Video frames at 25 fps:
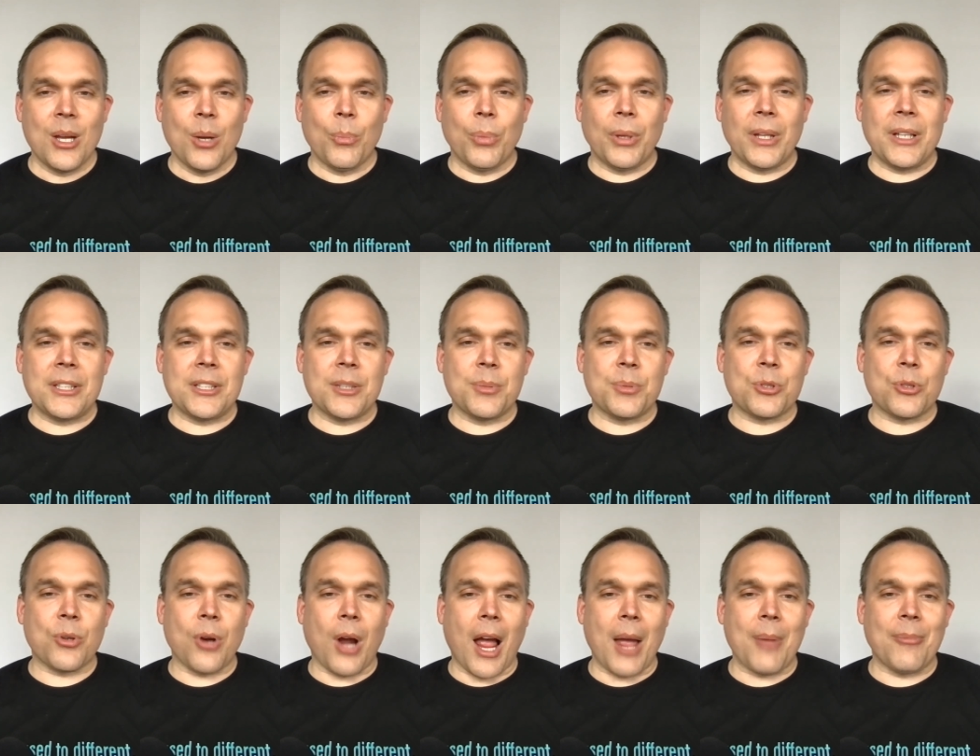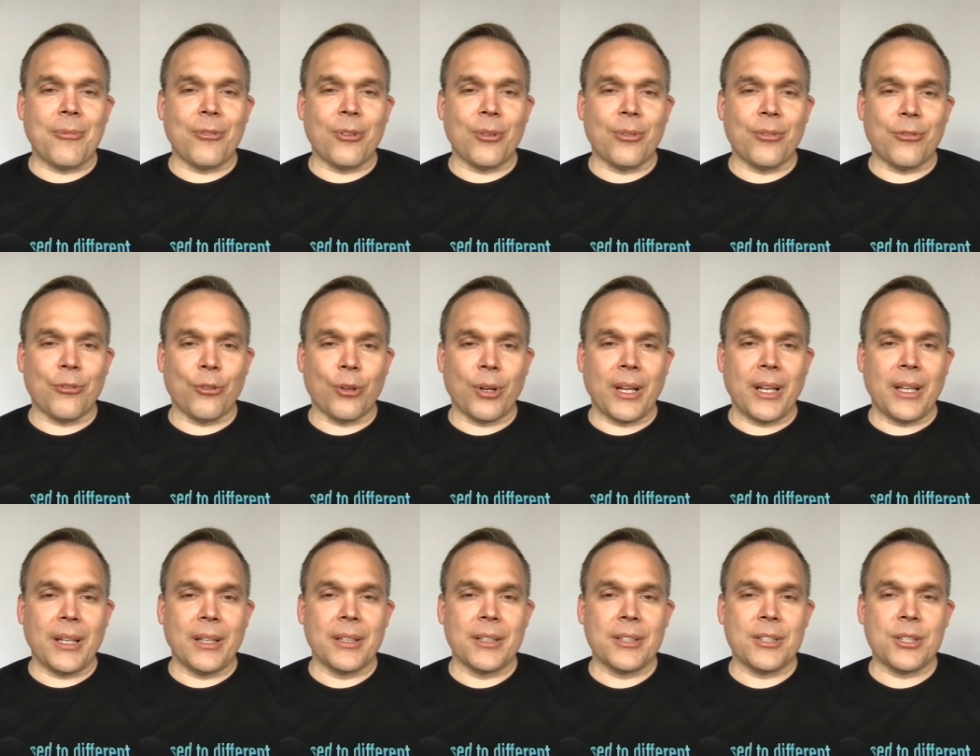please subscribe for
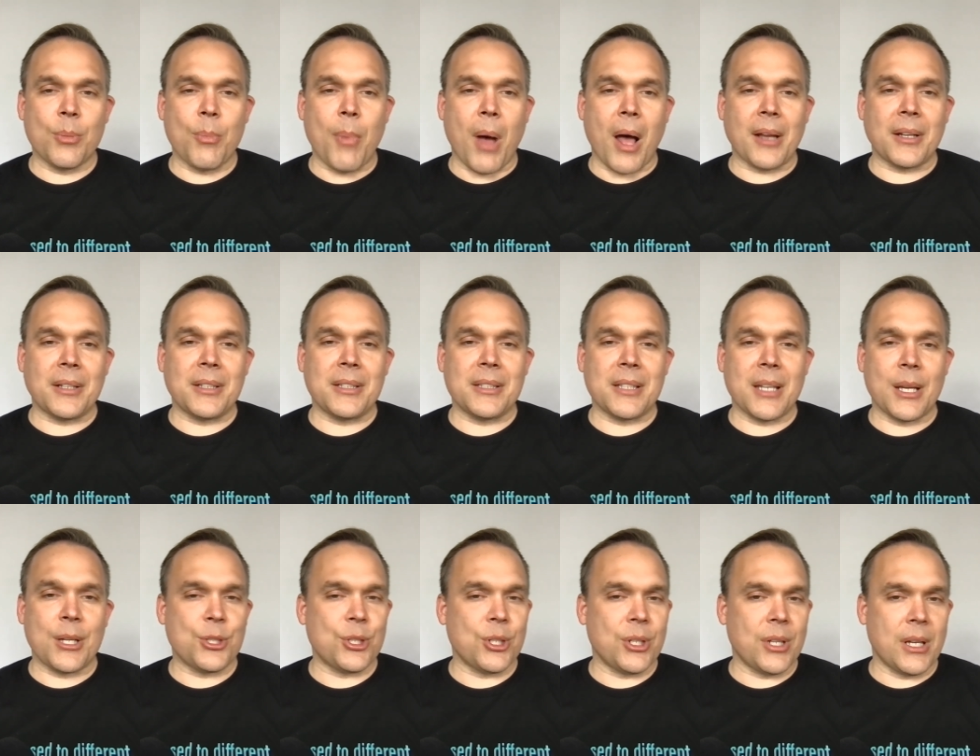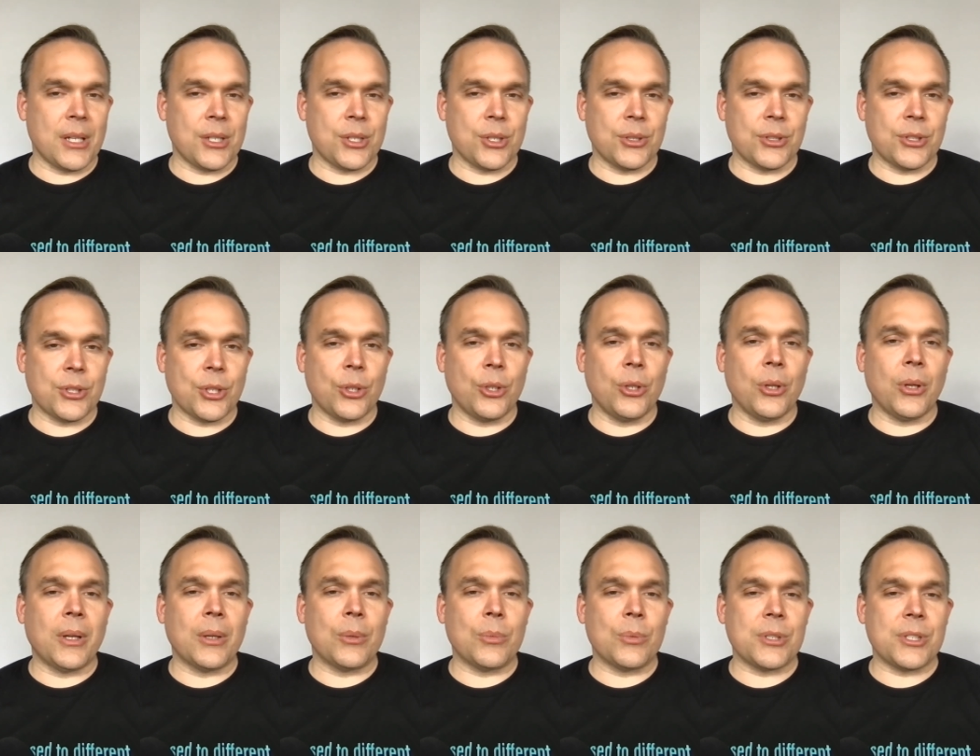free to Monetization Nation so you
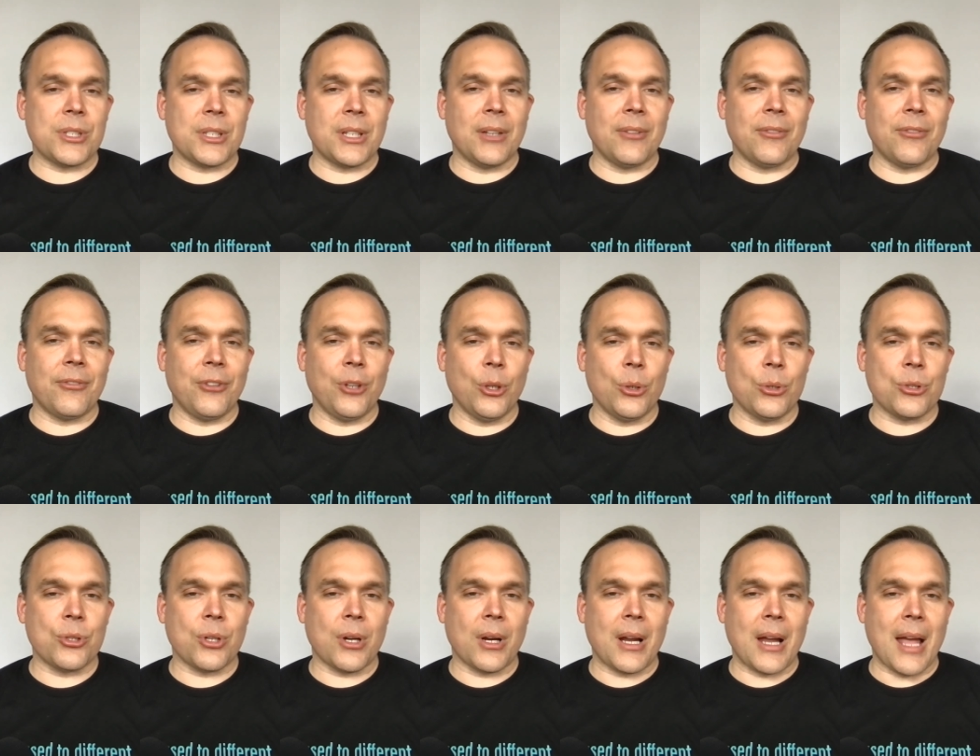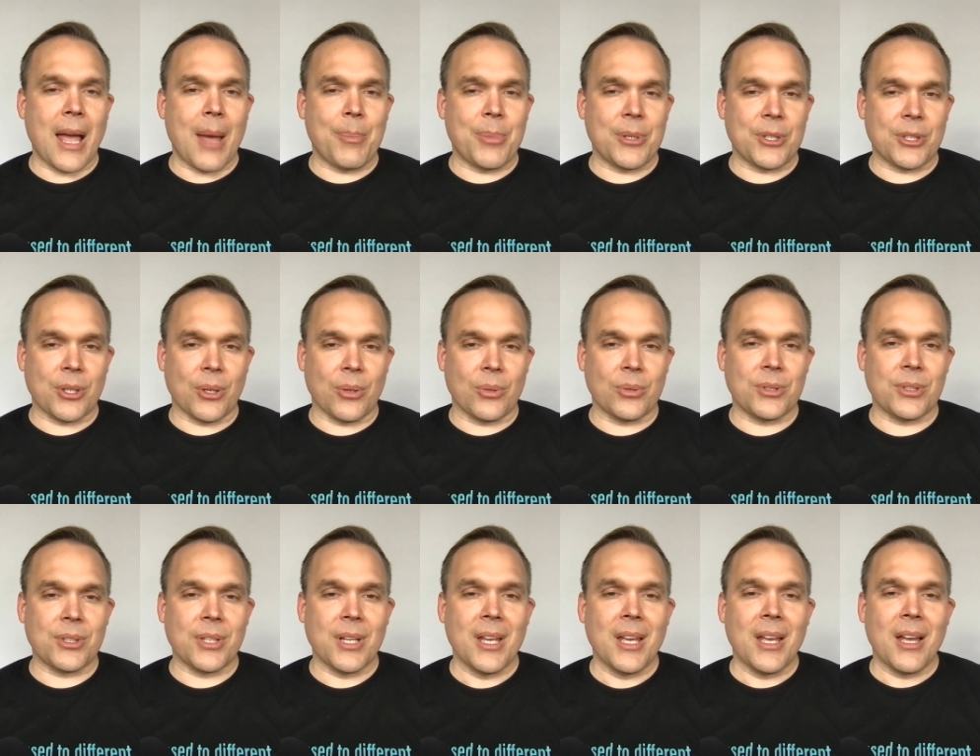can receive future
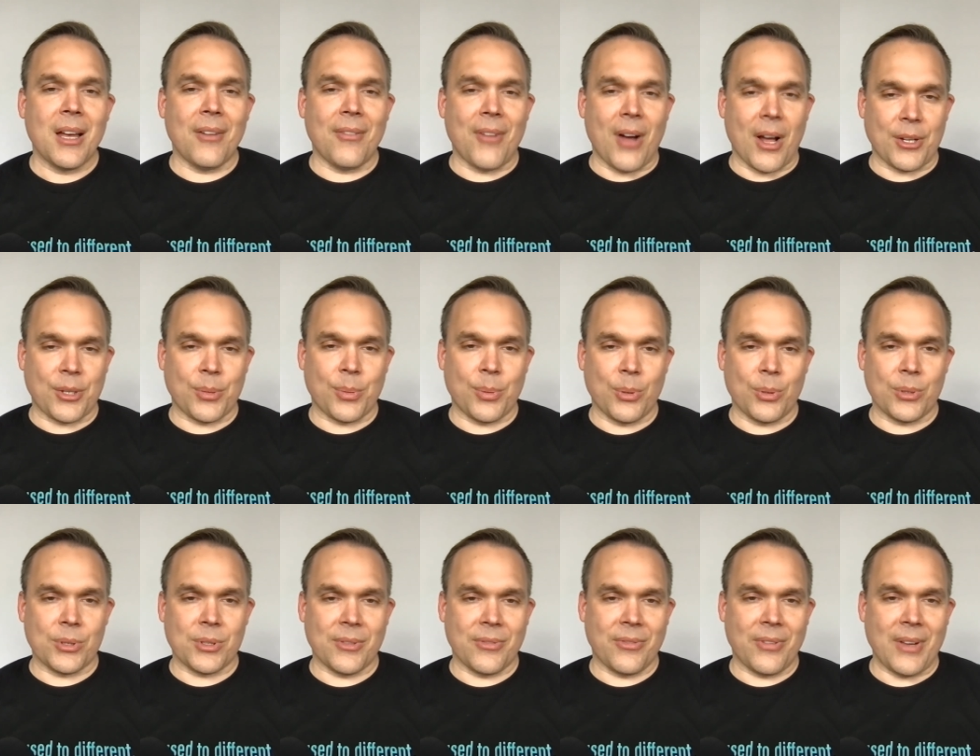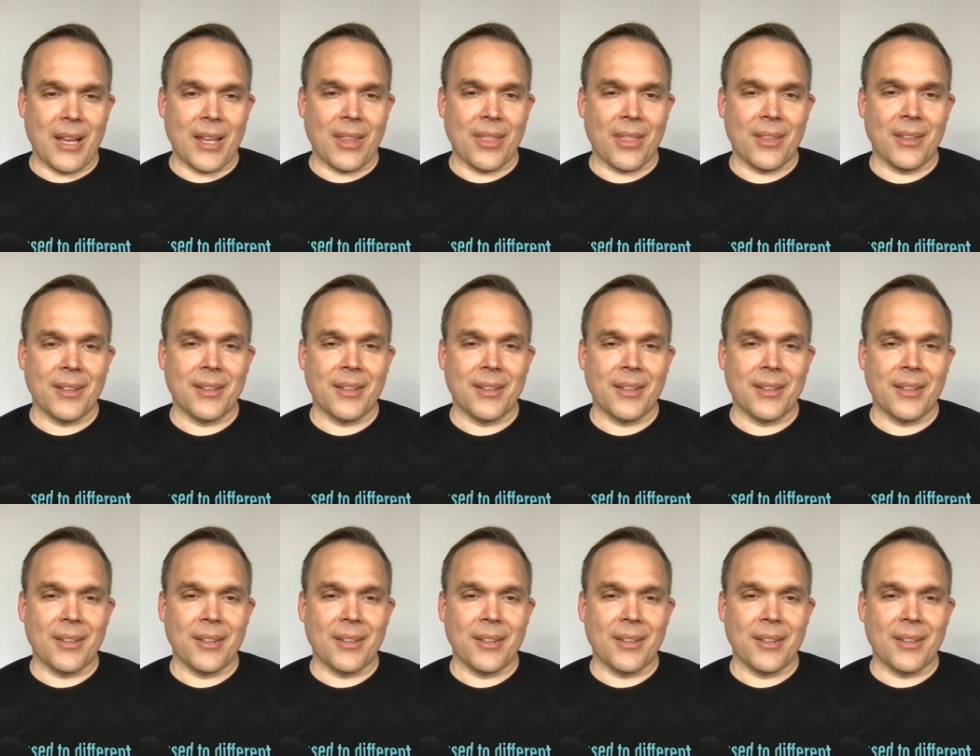episodes of Entrepreneurs of Faith.